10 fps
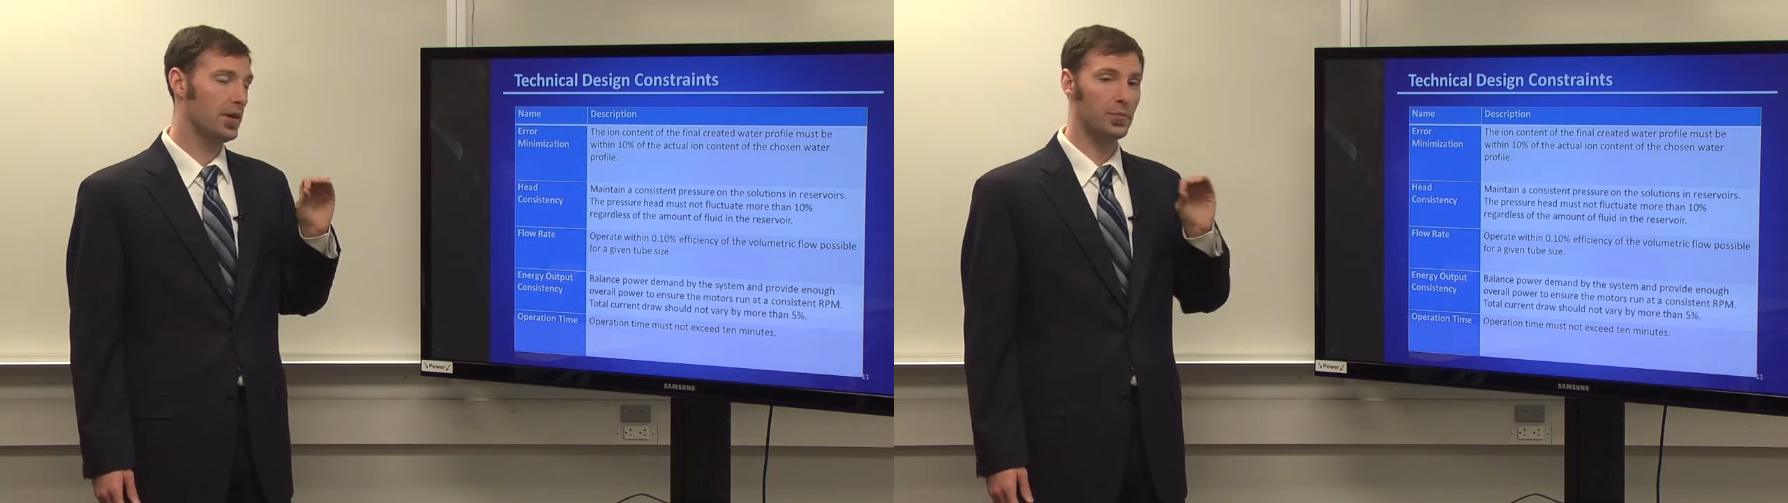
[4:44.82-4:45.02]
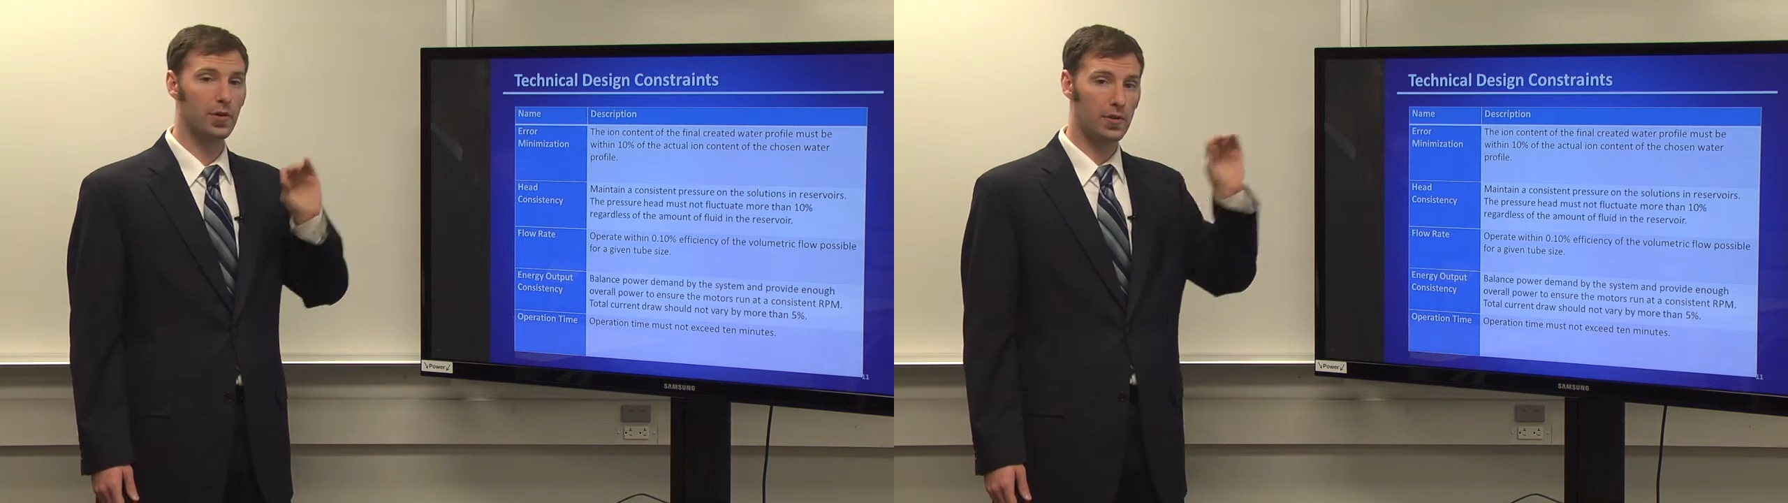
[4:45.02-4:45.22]

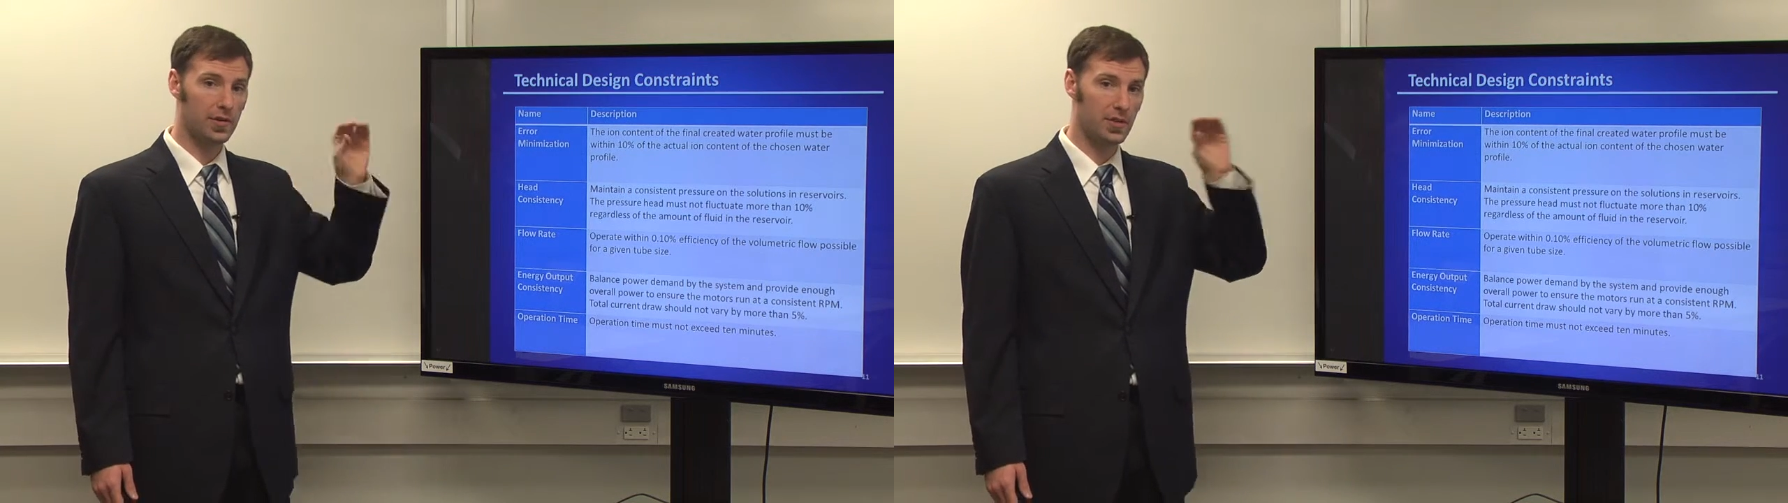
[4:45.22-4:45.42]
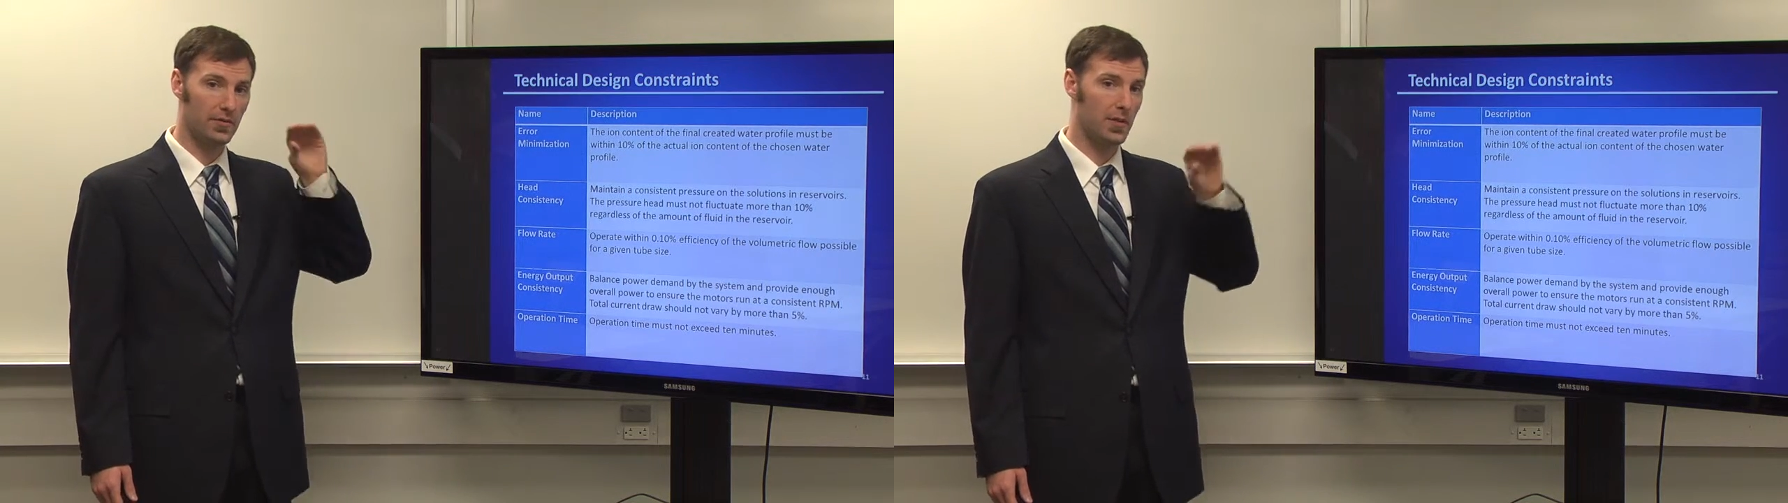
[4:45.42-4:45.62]

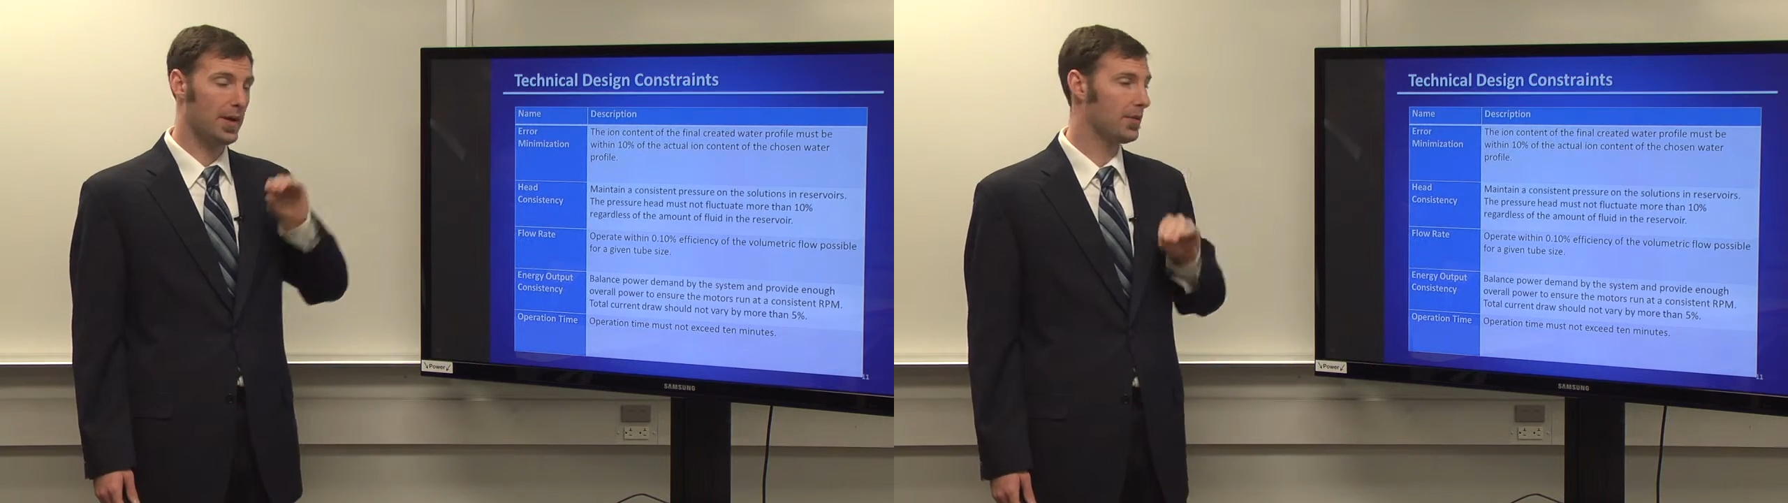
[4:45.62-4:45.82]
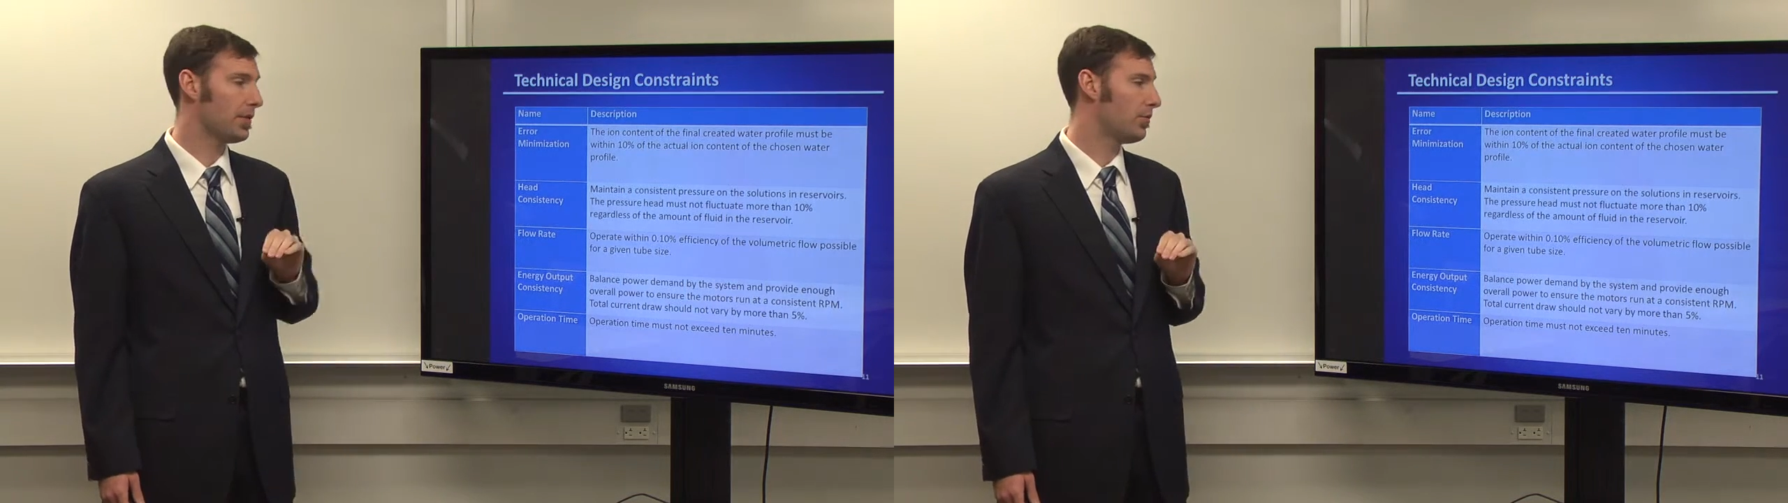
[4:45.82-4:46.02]
regardless of the
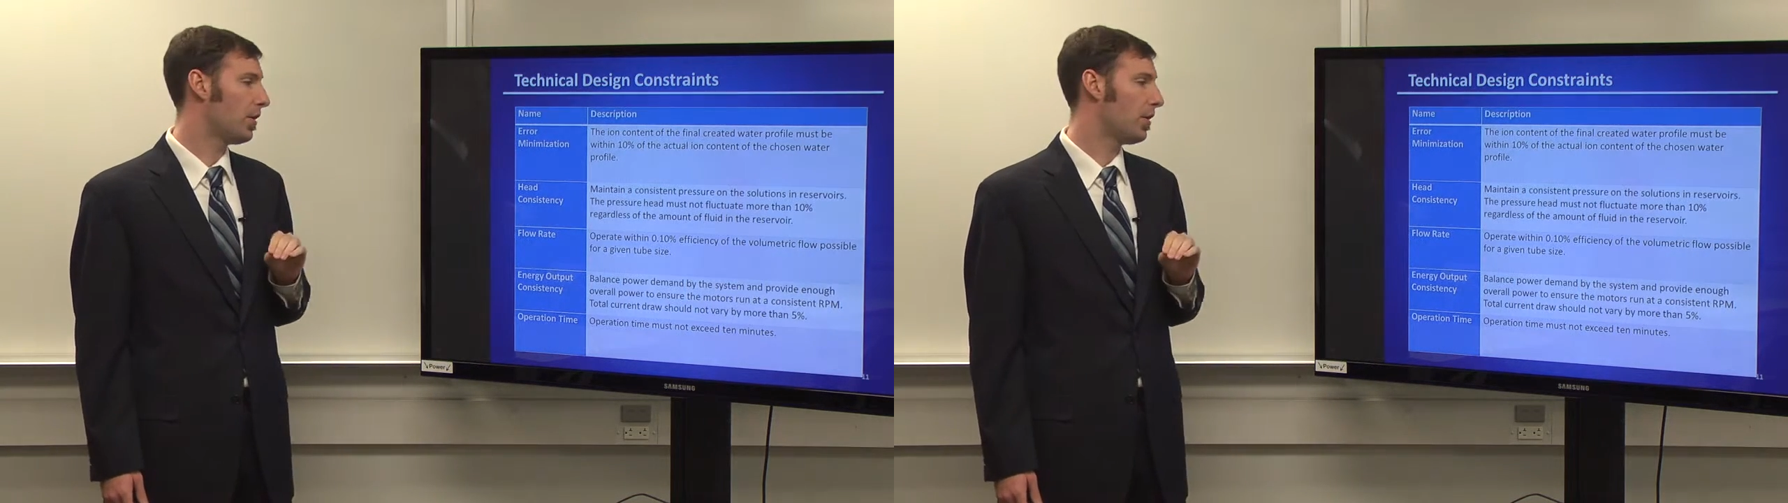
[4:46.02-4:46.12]
amount of